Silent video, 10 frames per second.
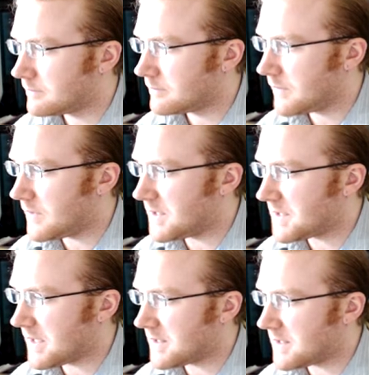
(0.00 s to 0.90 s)
If he
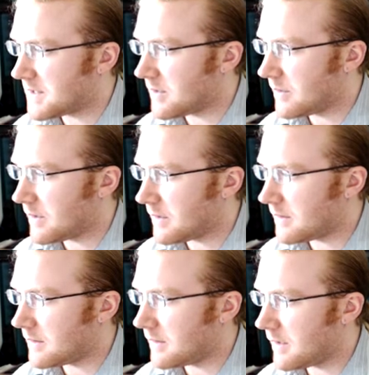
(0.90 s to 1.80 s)
descends, I just go with it.
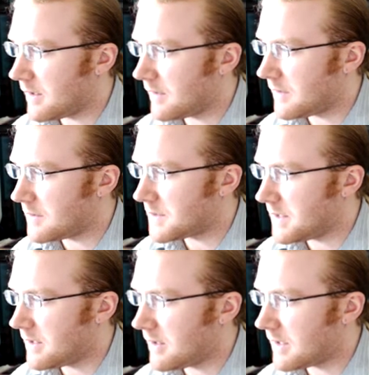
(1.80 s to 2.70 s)
If he goes
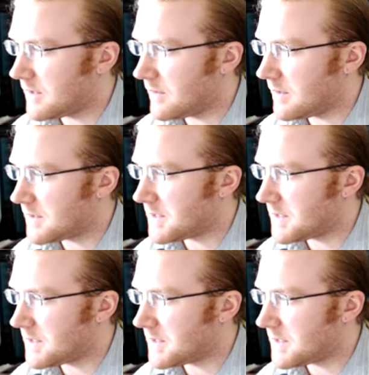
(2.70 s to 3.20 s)
here, I can do this.